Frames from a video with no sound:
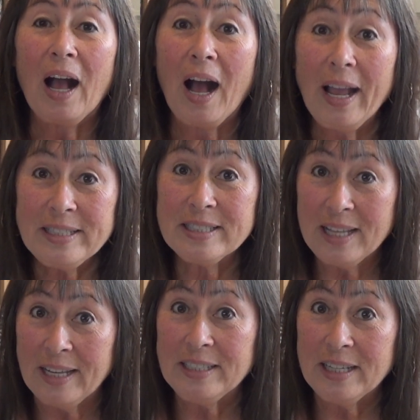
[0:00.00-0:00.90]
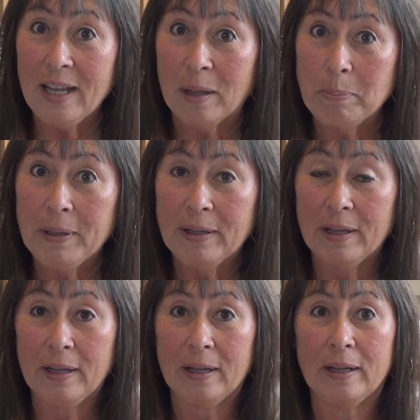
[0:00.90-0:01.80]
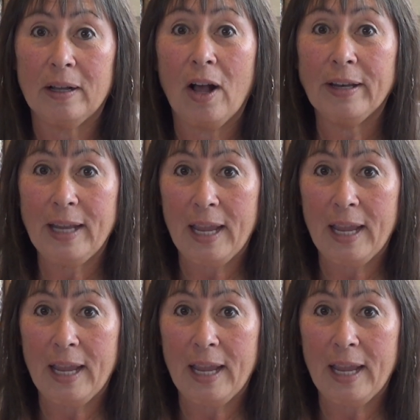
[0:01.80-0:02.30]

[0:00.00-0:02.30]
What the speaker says: I signed up on